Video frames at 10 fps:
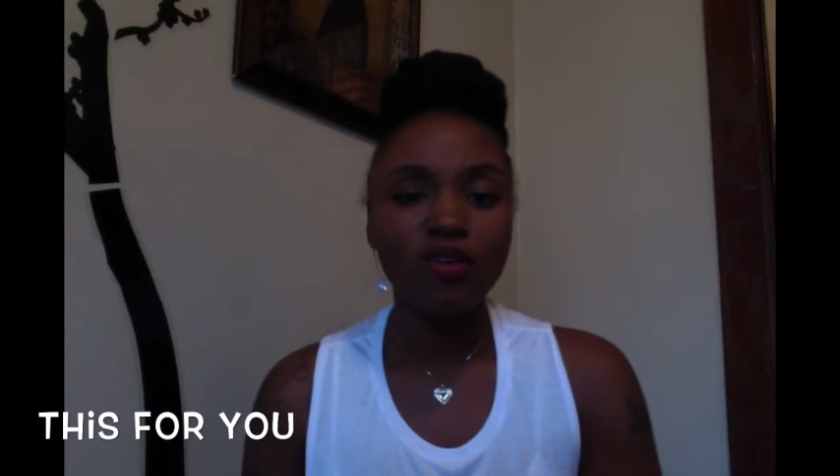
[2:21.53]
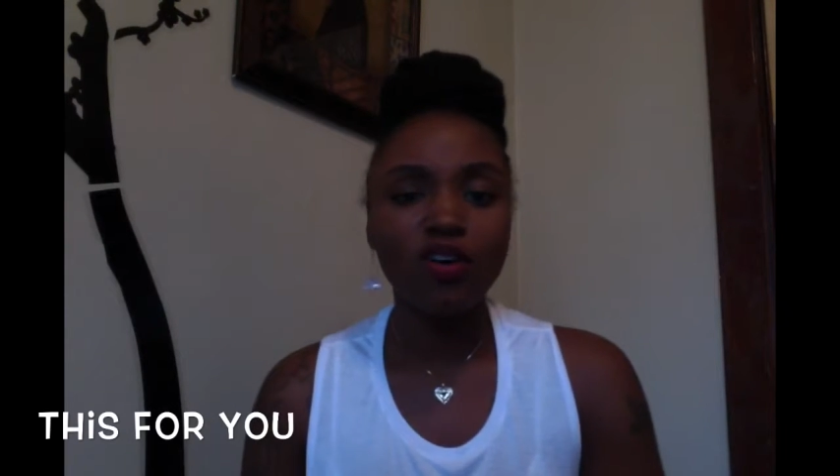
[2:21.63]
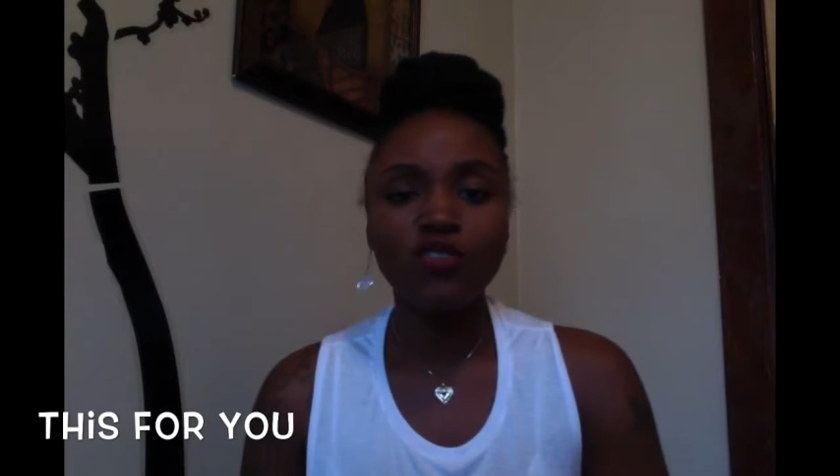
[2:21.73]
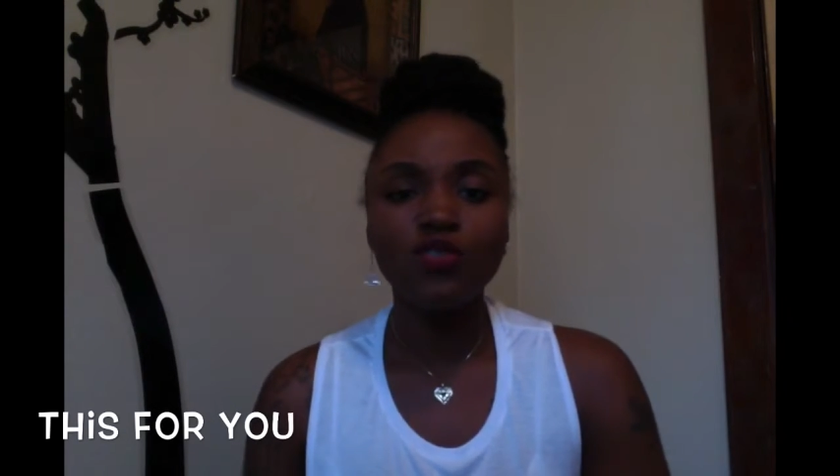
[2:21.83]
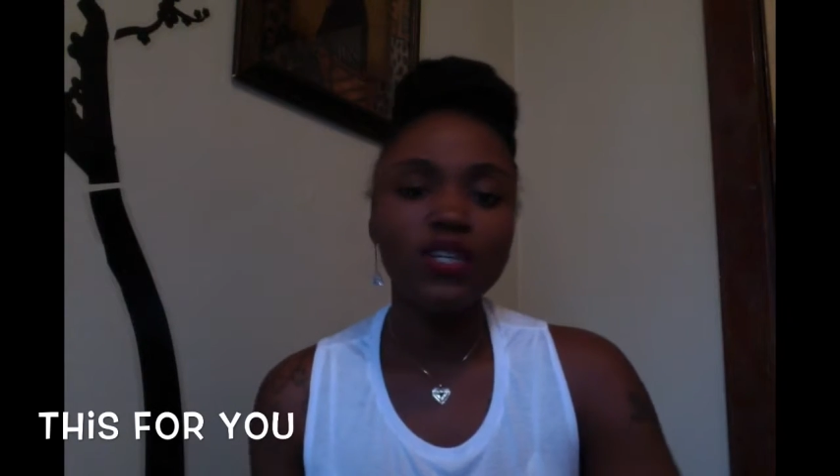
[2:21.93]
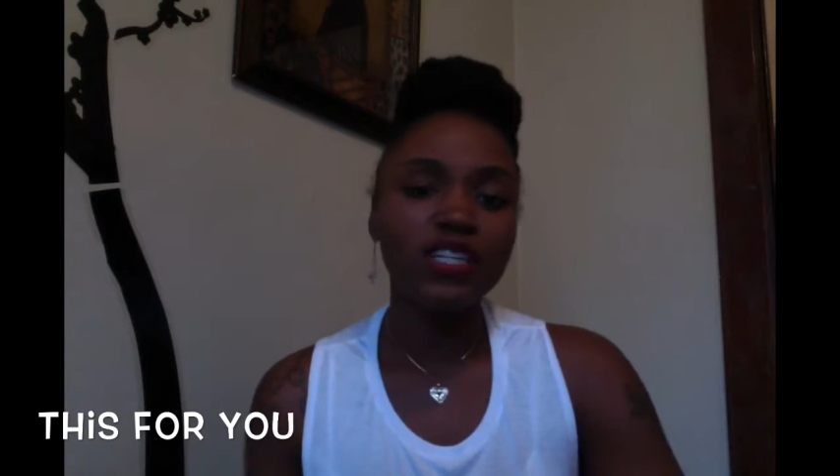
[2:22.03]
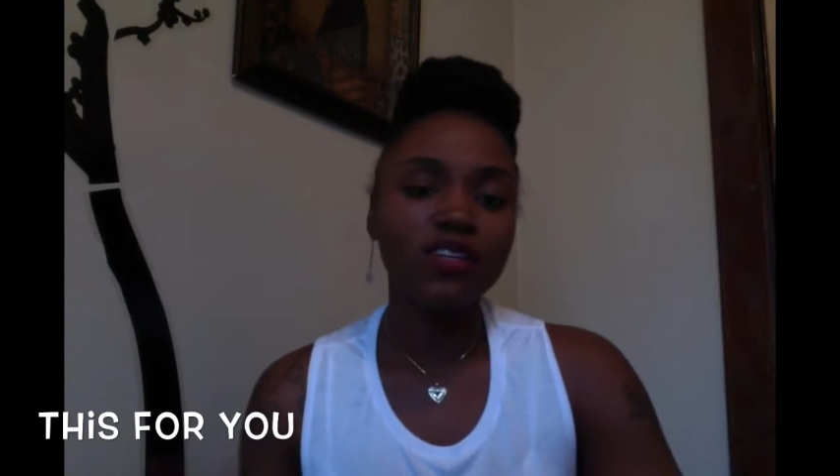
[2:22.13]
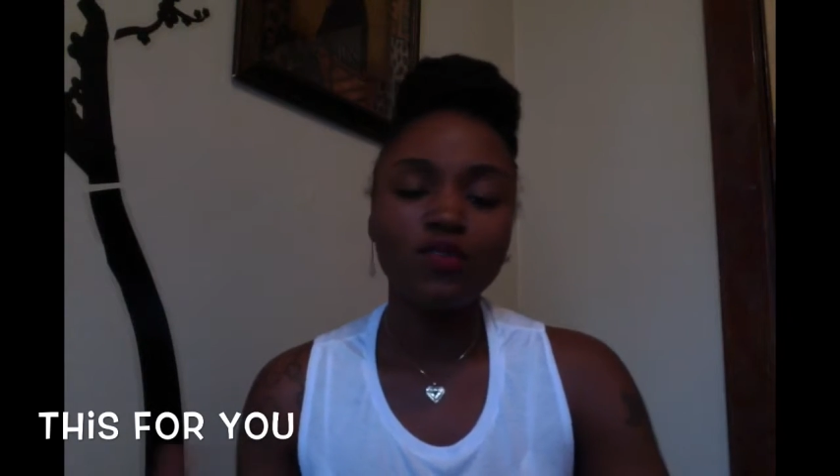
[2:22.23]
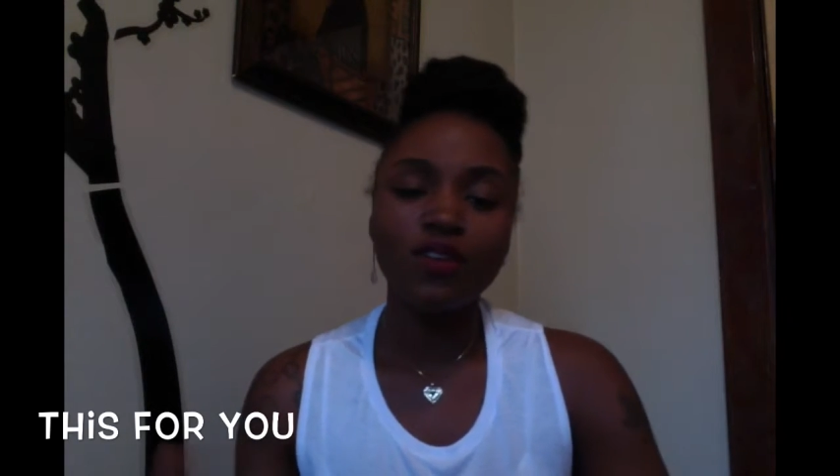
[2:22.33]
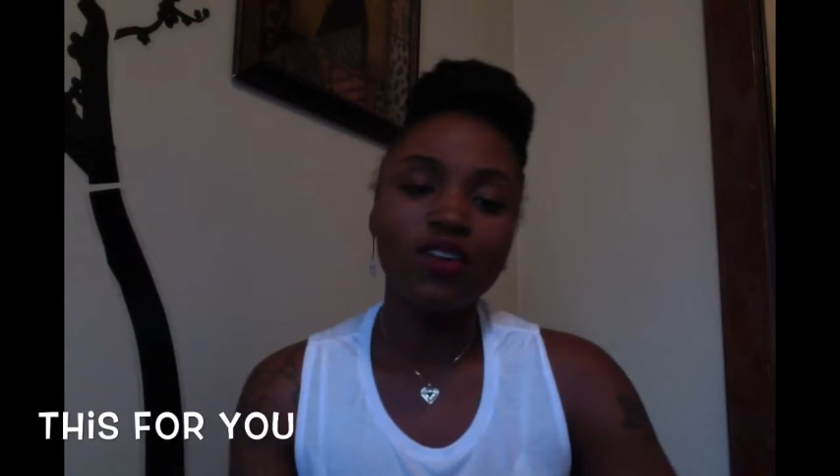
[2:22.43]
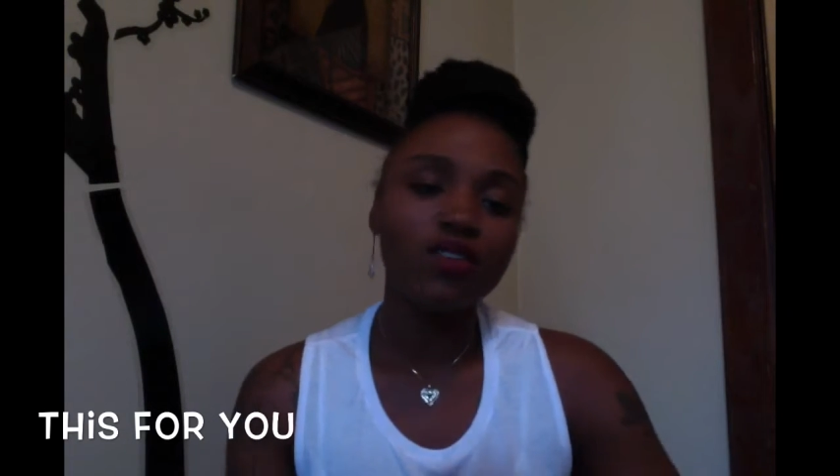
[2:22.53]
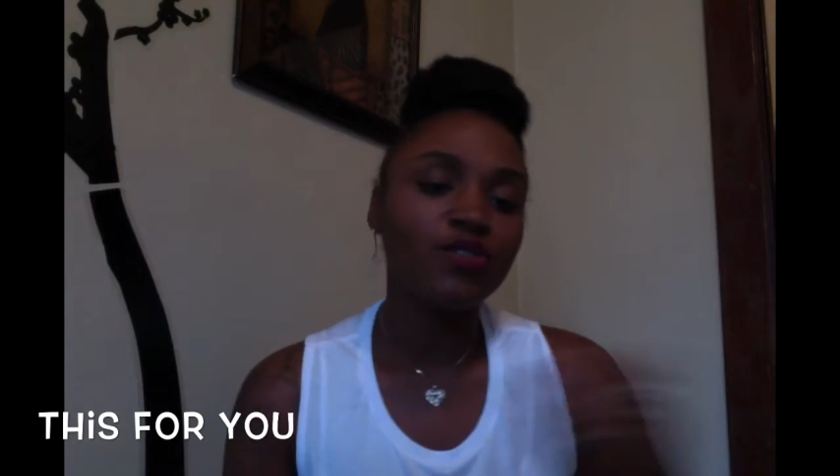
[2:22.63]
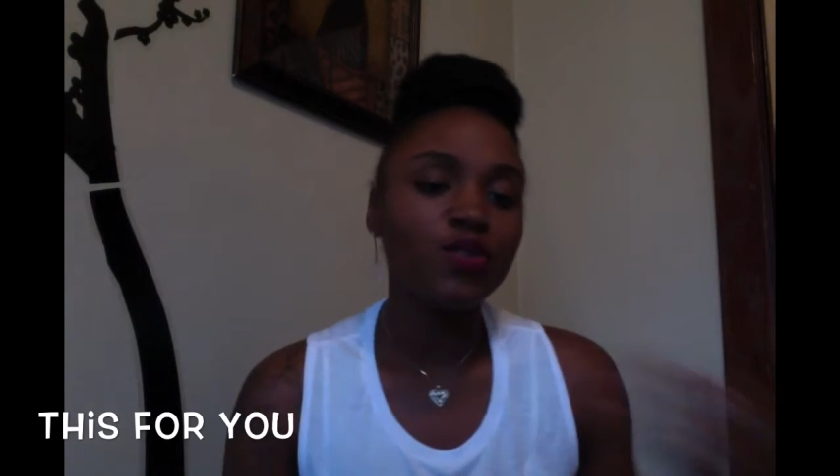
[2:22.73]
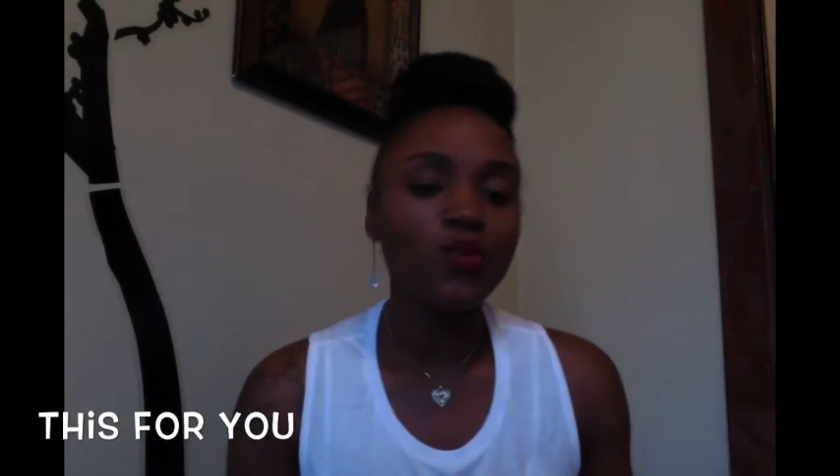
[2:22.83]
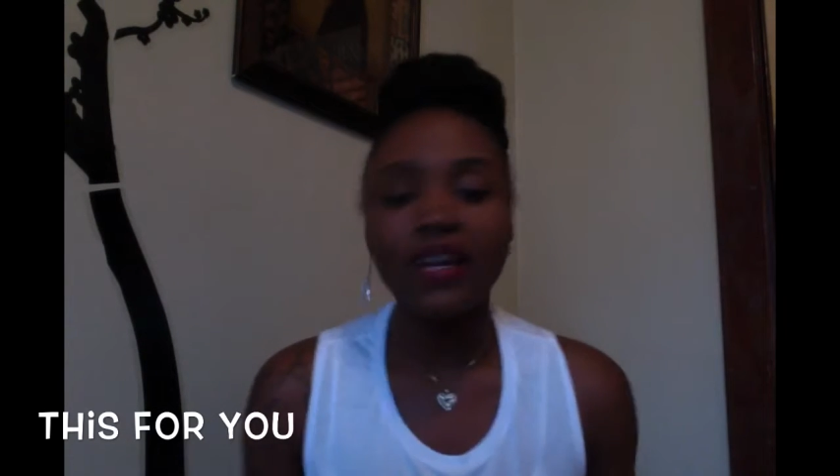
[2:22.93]
or you really don't know
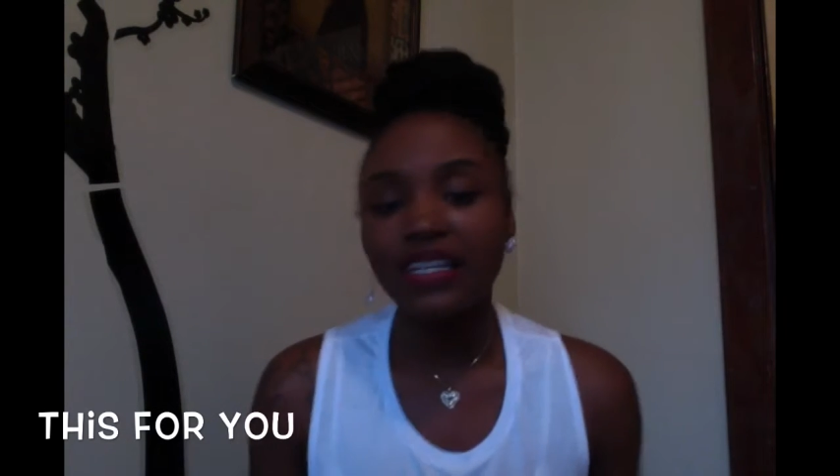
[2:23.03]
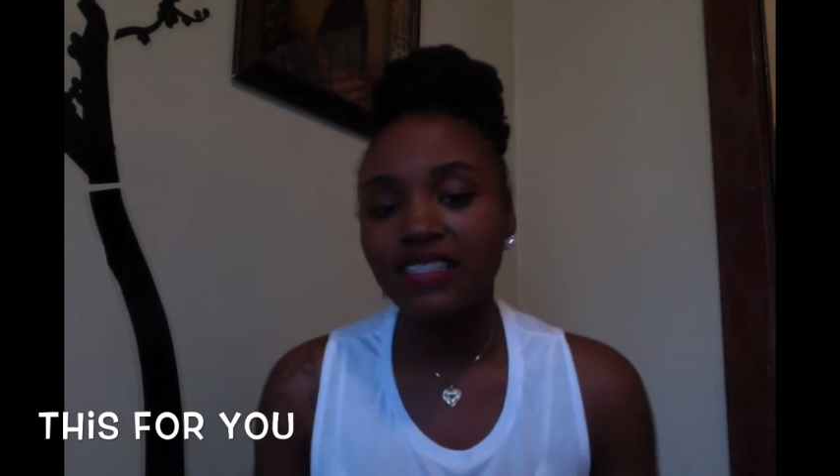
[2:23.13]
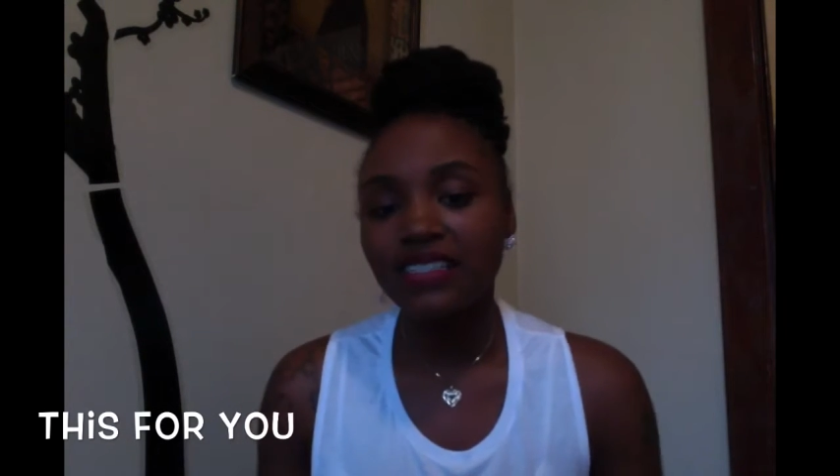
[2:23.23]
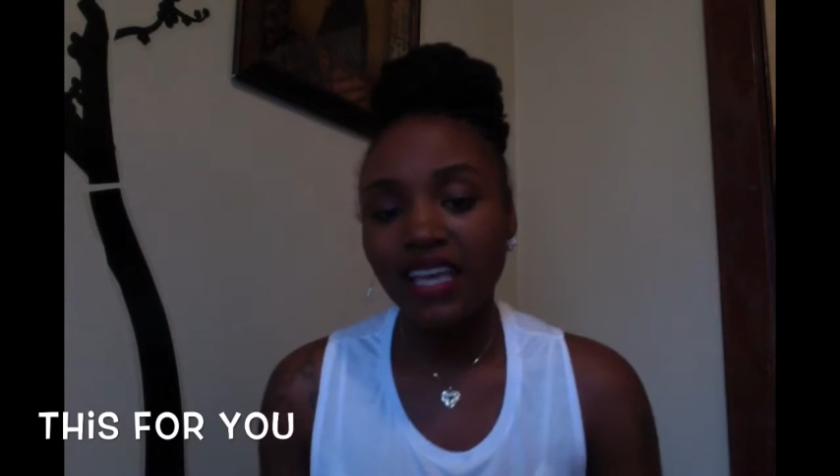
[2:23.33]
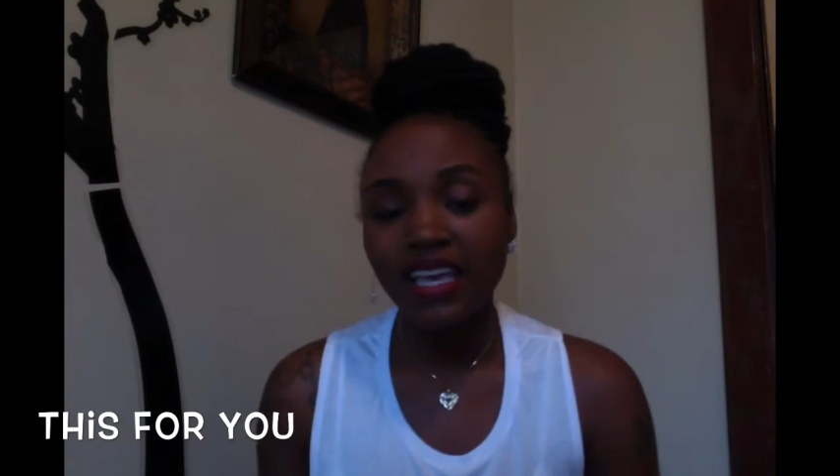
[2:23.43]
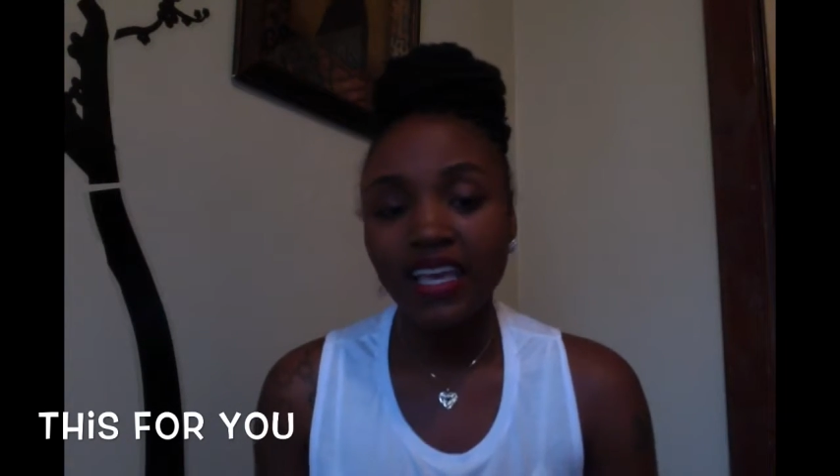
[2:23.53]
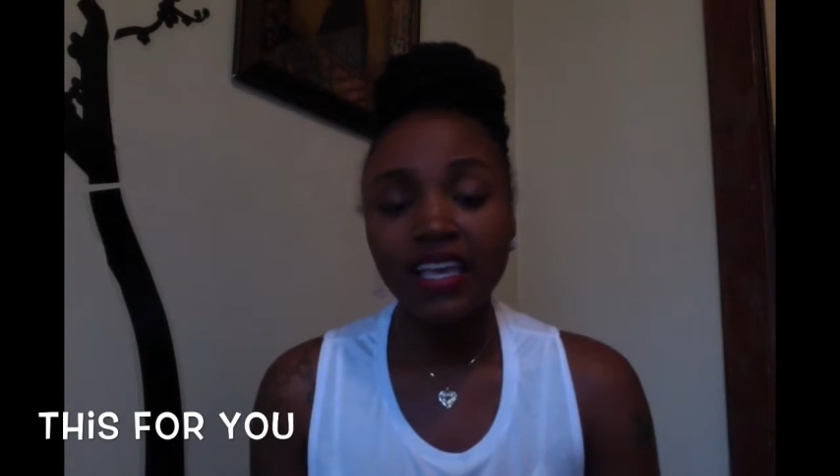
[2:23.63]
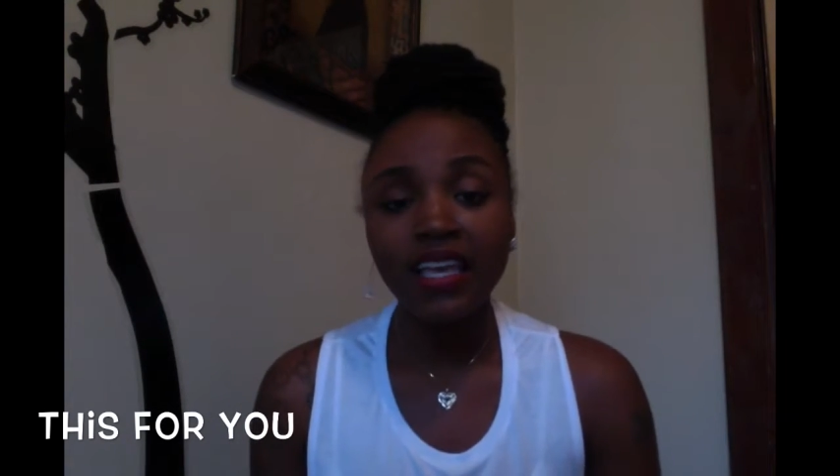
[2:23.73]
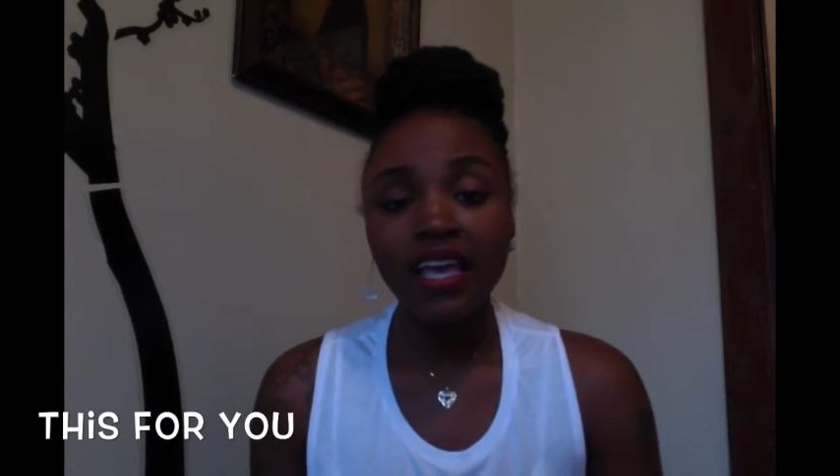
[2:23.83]
if you want to stay.